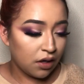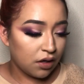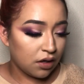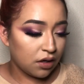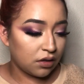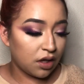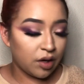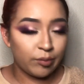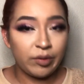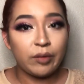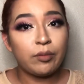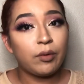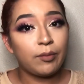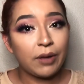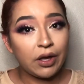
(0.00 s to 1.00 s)
A lot of
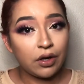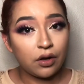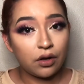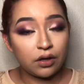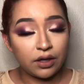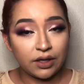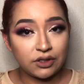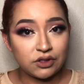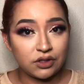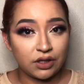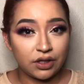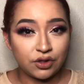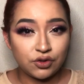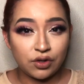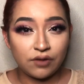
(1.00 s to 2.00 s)
people might not like to like
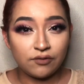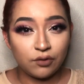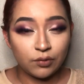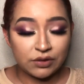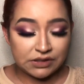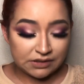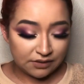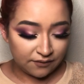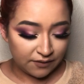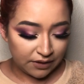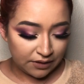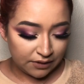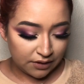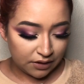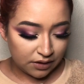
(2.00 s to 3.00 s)
travel with stuff like
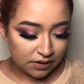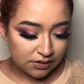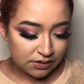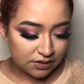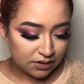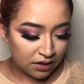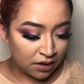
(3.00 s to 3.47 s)
this,